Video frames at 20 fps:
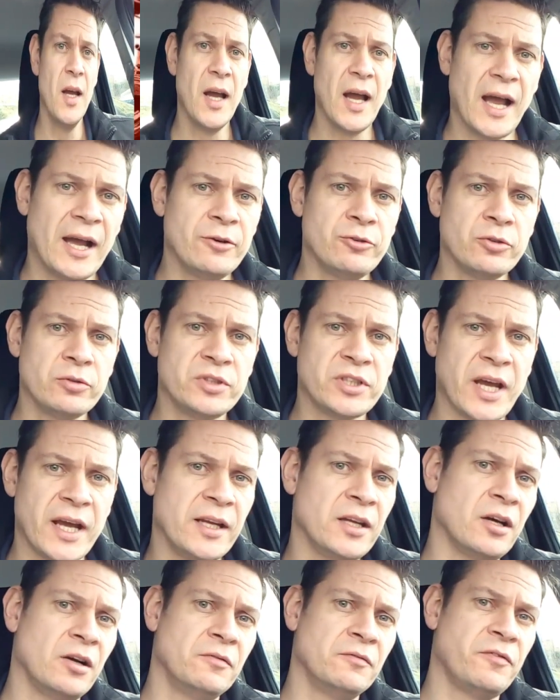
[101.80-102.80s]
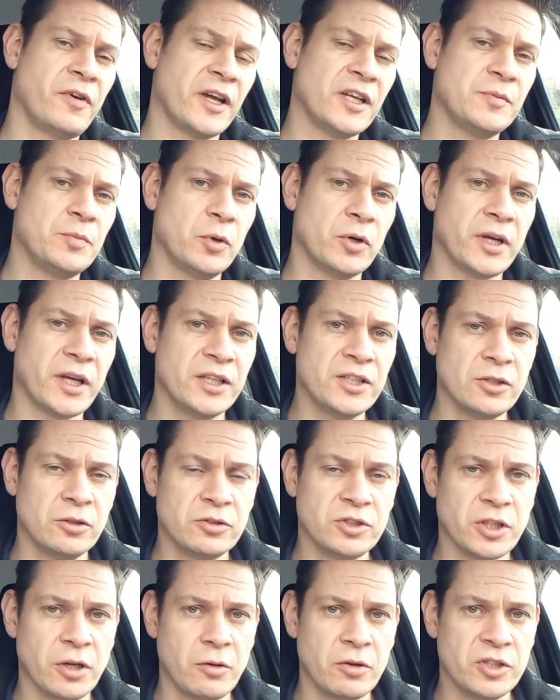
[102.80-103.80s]
Andrew Taylor on Facebook is
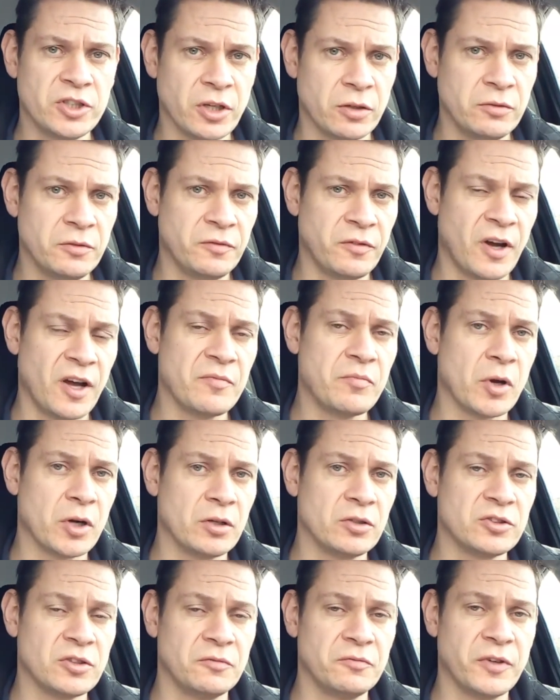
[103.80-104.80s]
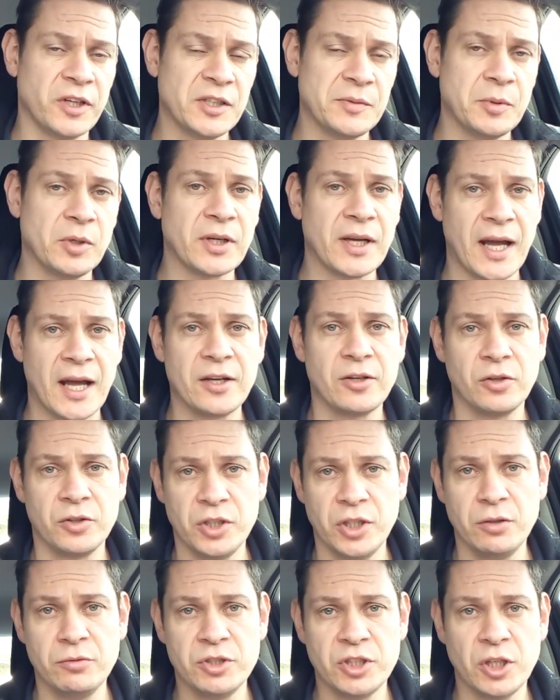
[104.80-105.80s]
also Zone 5 Models on Facebook and on
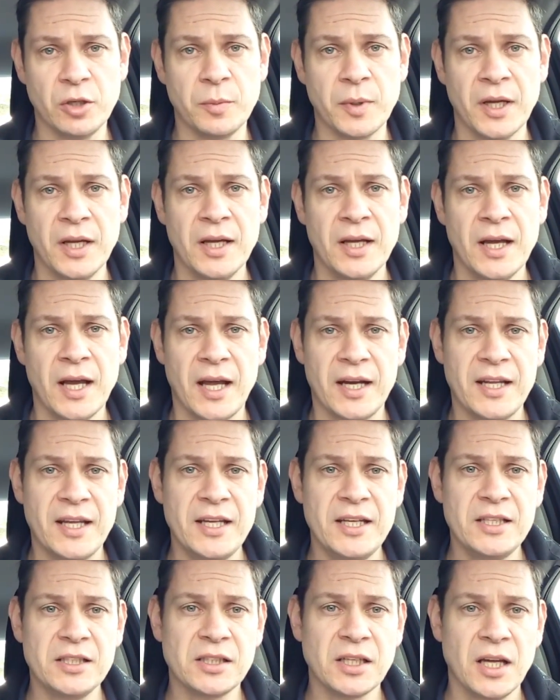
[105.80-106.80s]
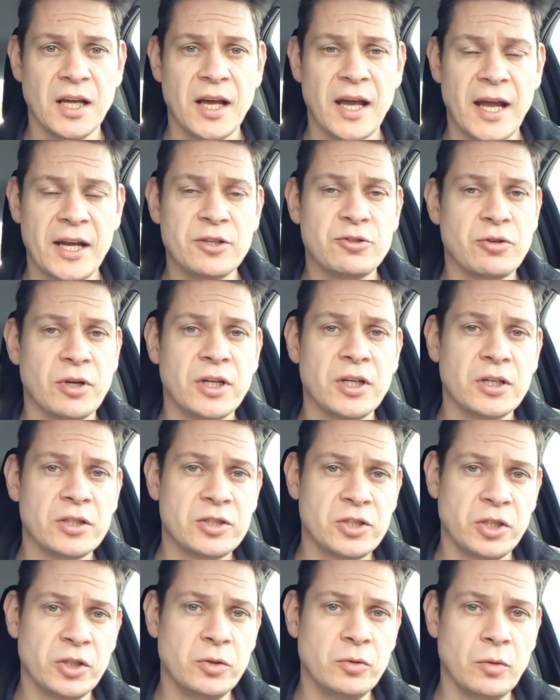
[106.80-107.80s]
YouTube, and he's entering
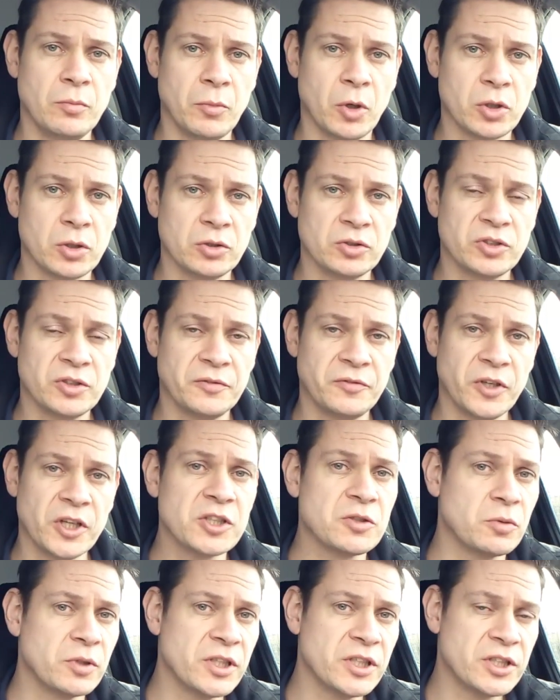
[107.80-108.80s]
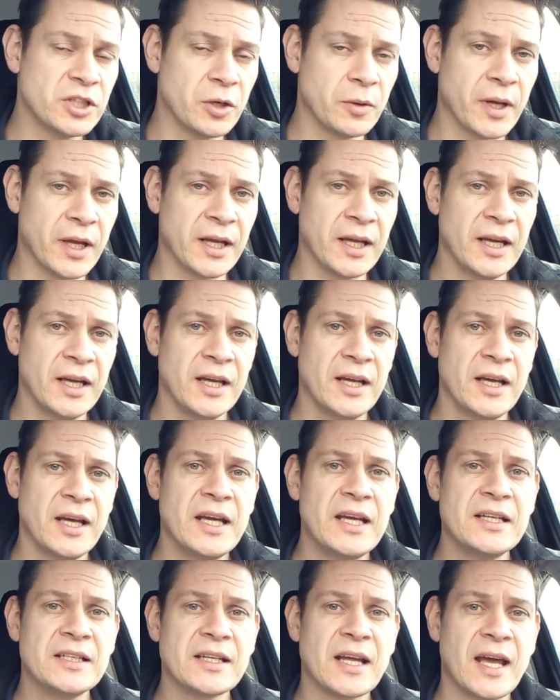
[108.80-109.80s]
two models. The first one he's doing
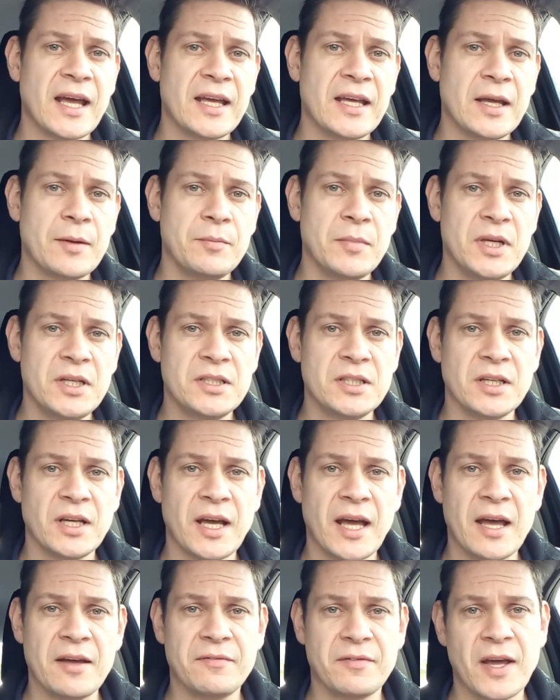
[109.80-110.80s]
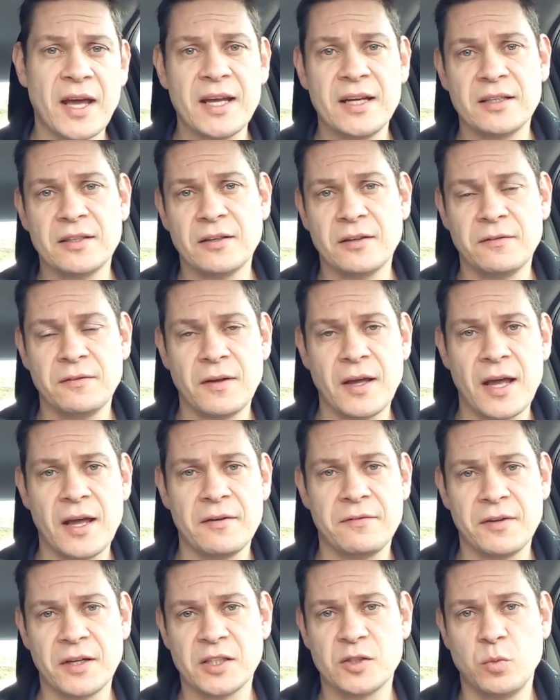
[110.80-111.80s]
is a Meteor F8, the
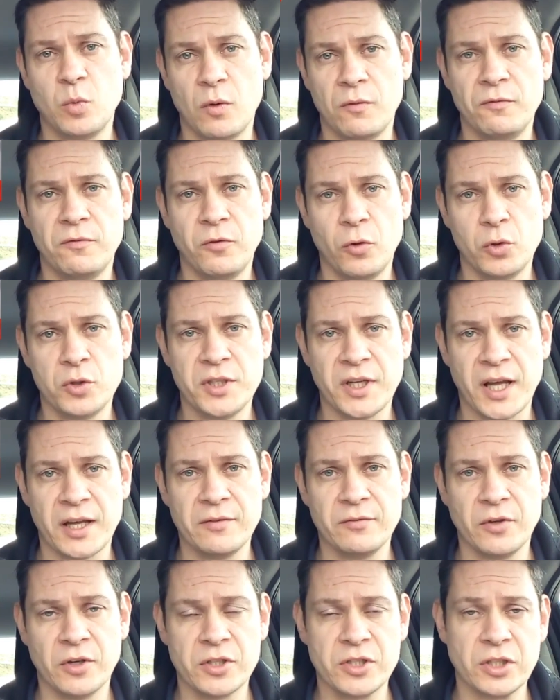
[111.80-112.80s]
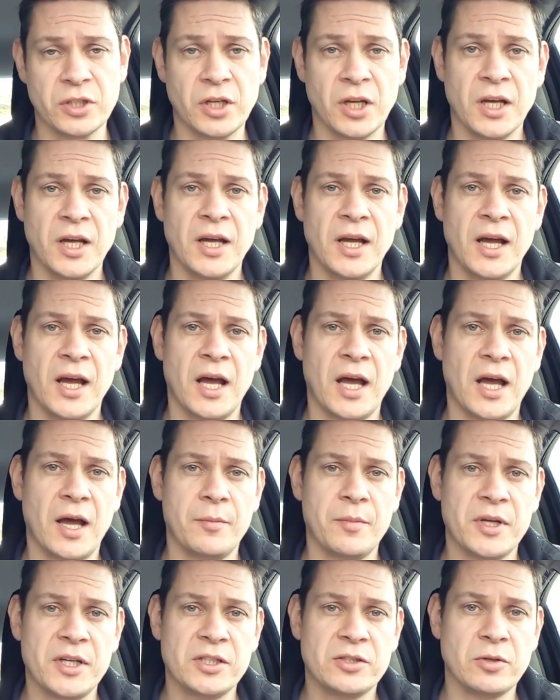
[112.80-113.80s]
Airfix 1/48 version.
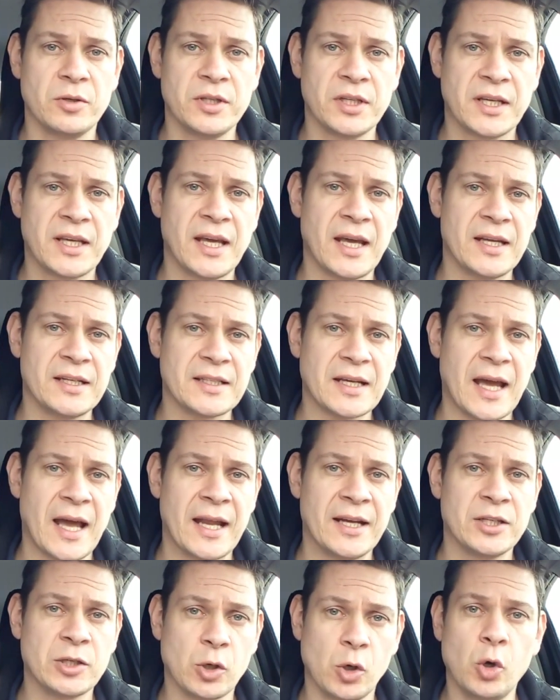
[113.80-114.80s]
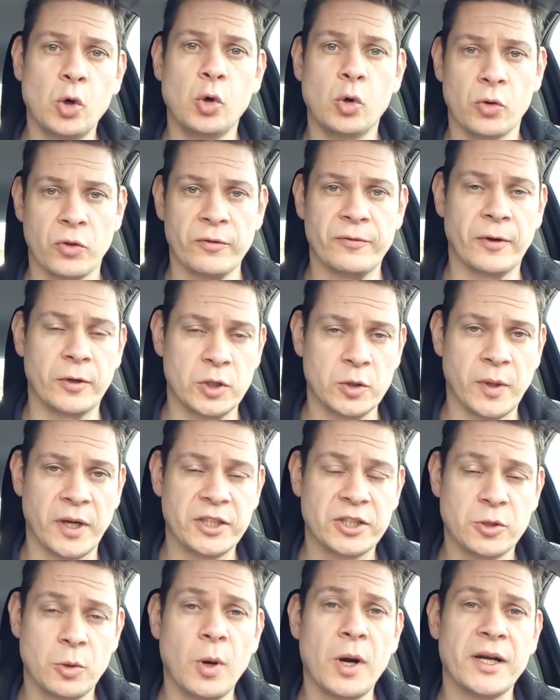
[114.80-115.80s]
He's doing the kit and all the photo
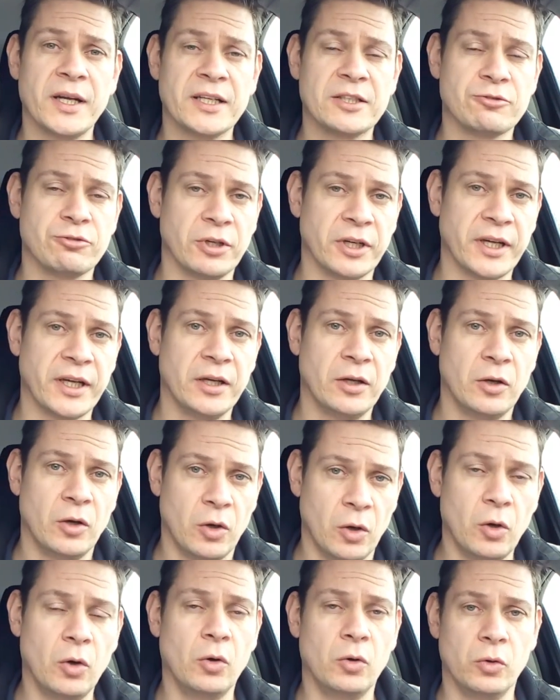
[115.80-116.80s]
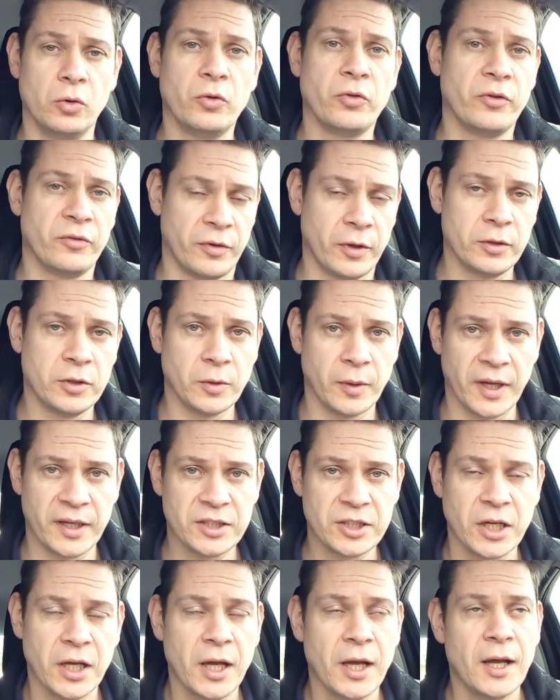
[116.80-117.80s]
etch, quite literally all the photo etch.